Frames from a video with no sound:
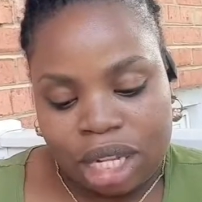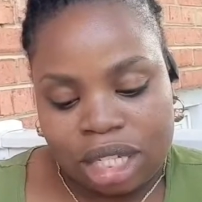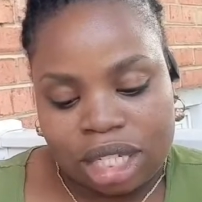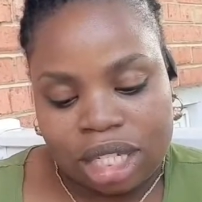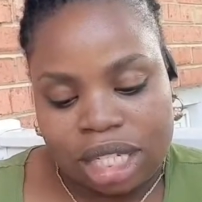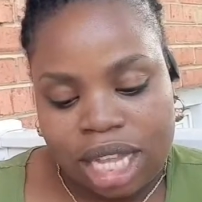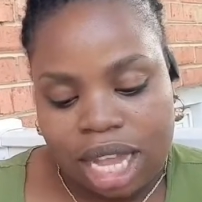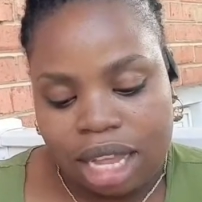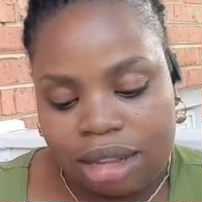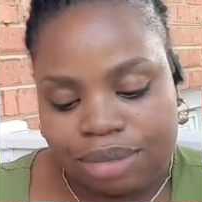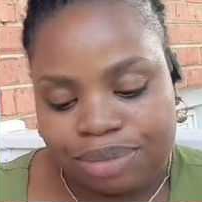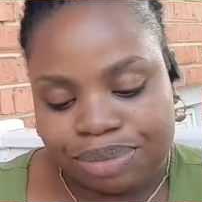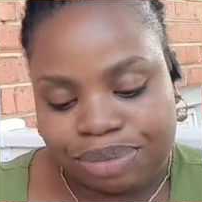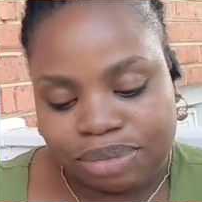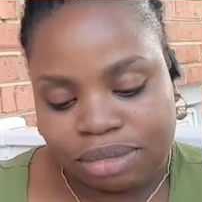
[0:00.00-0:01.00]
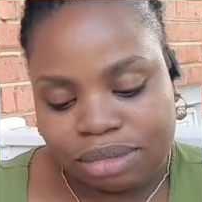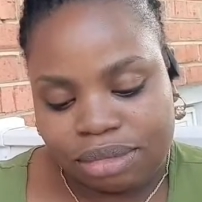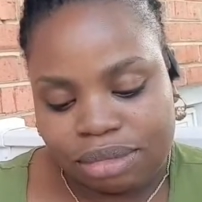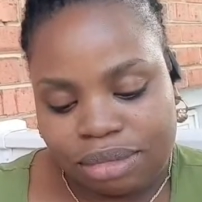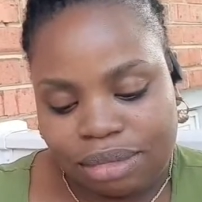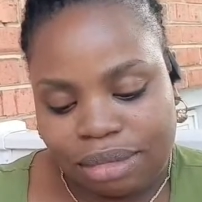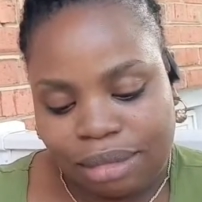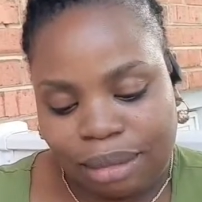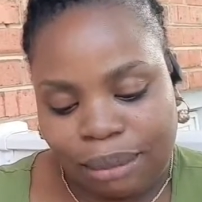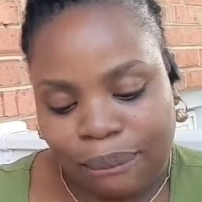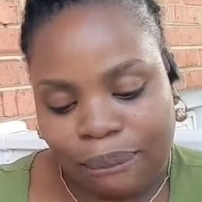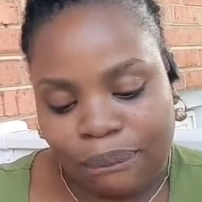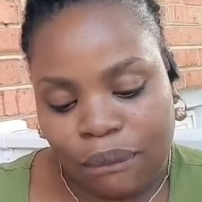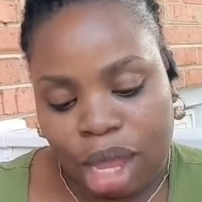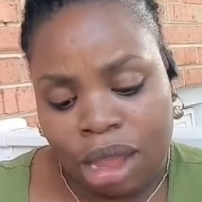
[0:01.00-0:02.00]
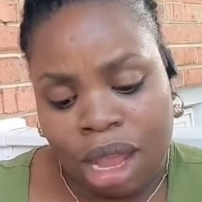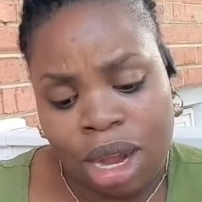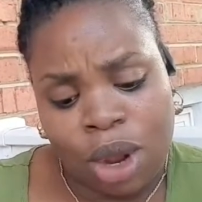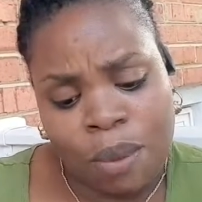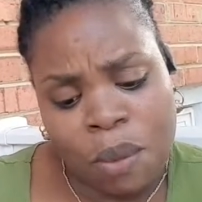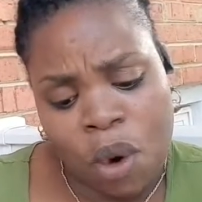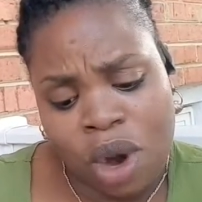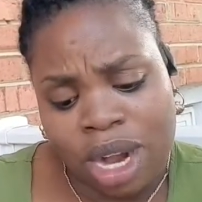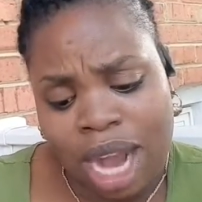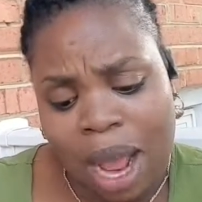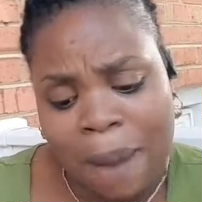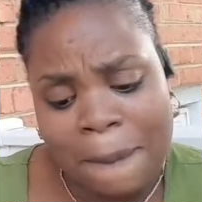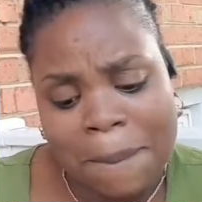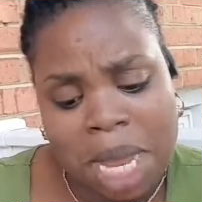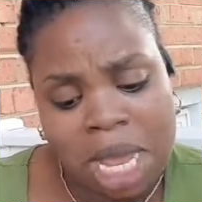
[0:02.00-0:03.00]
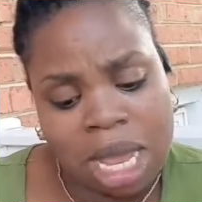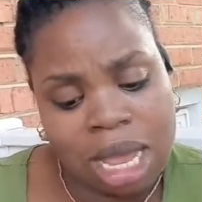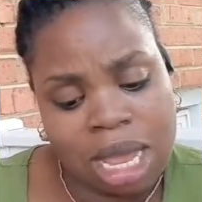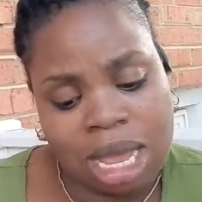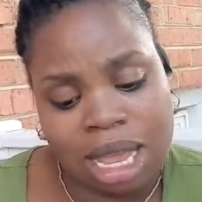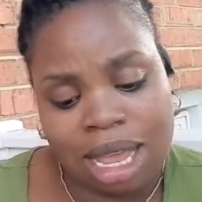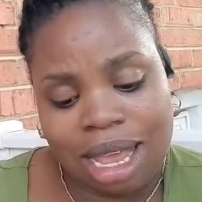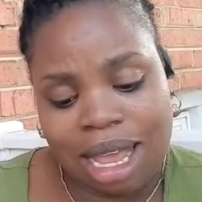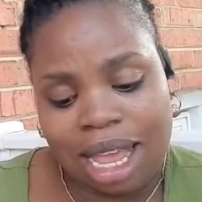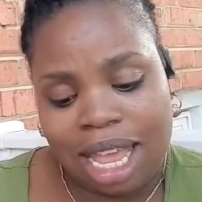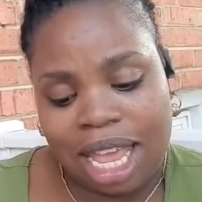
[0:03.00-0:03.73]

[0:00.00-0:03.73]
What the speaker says: She say, you know more than me.